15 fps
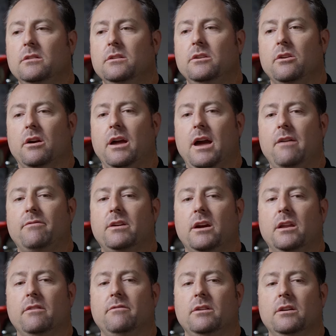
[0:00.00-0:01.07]
you know, I have
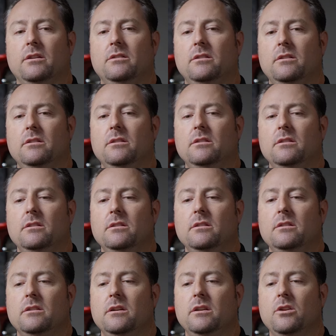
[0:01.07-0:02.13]
kind of a,
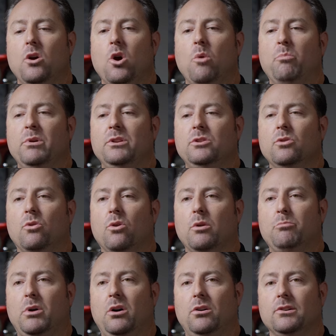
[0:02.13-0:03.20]
an open door
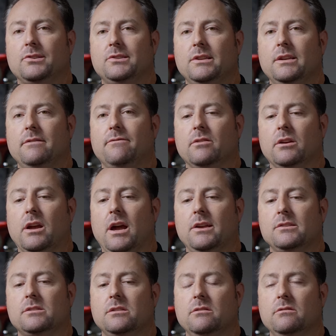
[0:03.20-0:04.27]
policy for
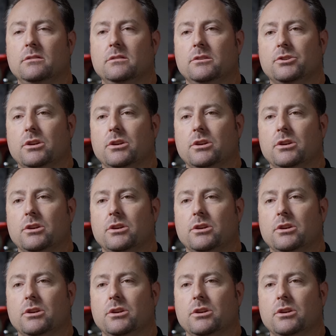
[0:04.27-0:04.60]
guys to use the